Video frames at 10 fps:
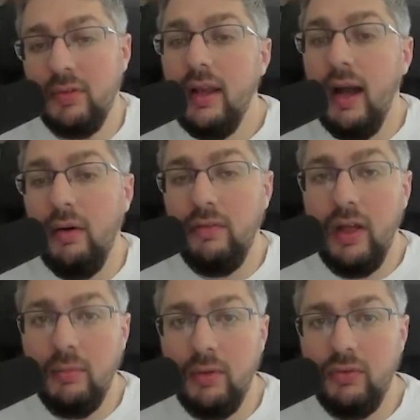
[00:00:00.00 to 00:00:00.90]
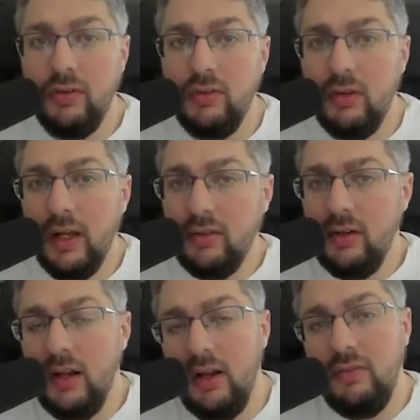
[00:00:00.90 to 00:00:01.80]
now available for
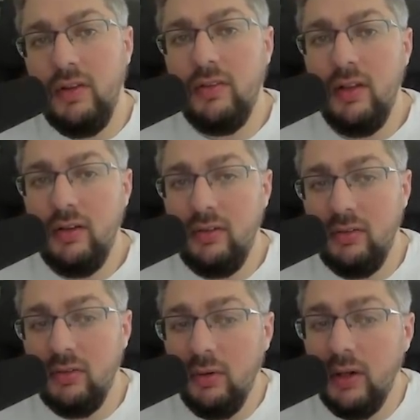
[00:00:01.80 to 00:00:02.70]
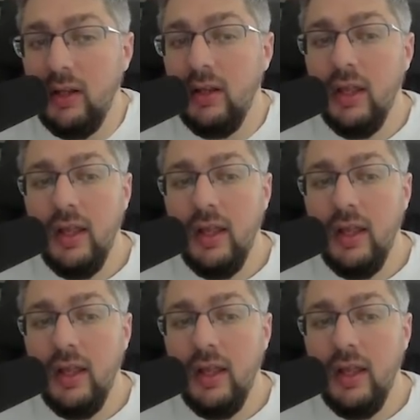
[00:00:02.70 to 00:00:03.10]
selection, got his visa issue sorted,